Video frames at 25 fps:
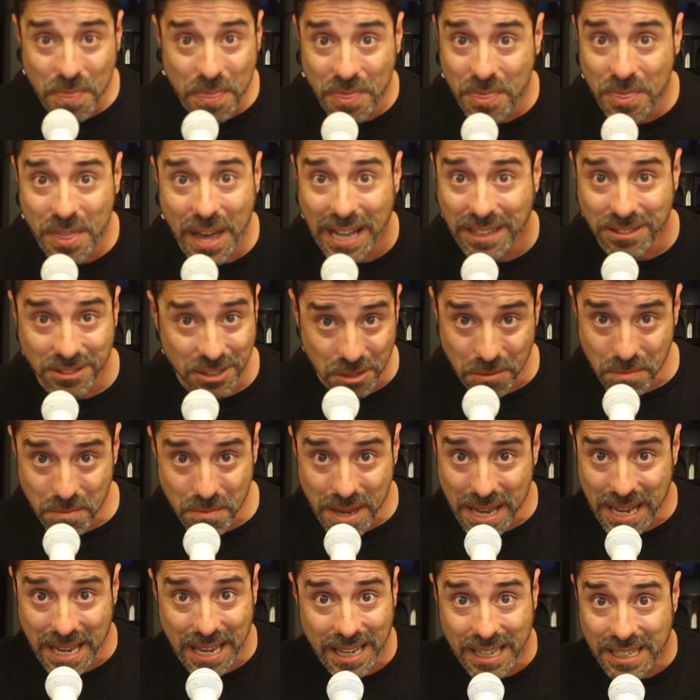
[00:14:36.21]
that, to
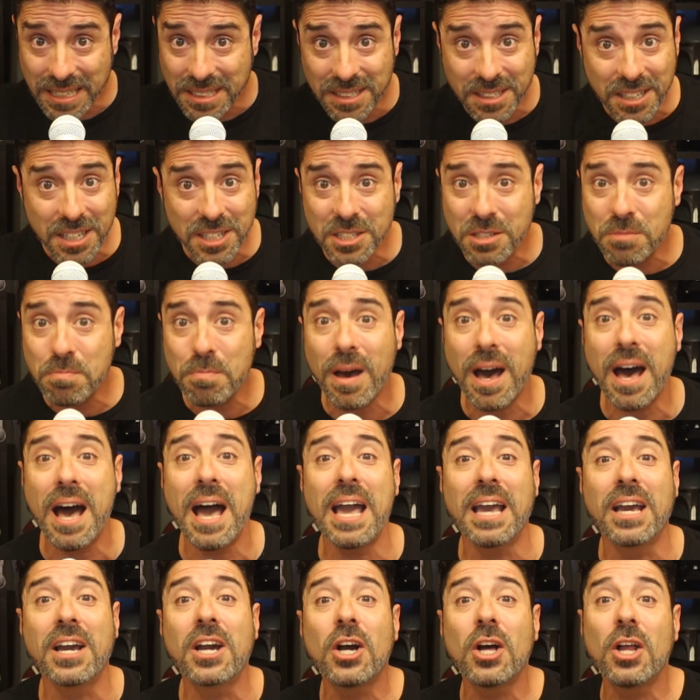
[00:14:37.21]
me, exists
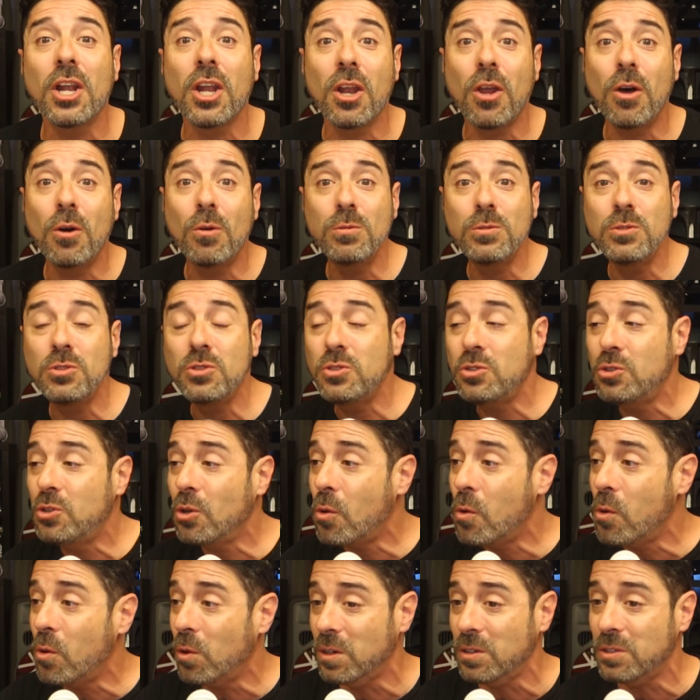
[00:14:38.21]
behind closed
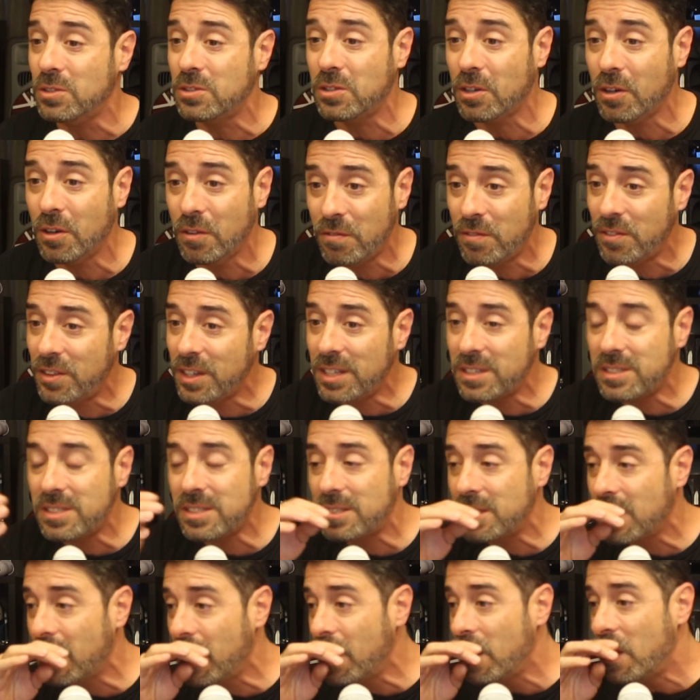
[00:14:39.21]
doors of
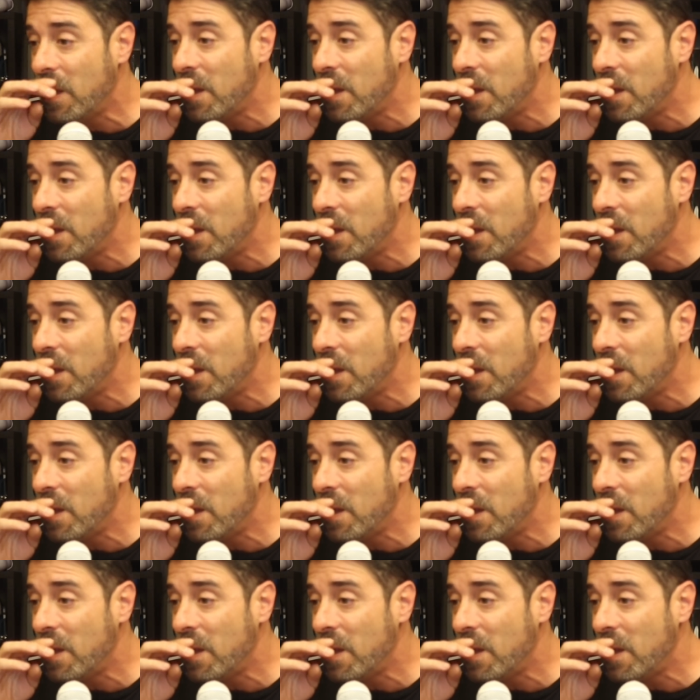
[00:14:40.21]
this.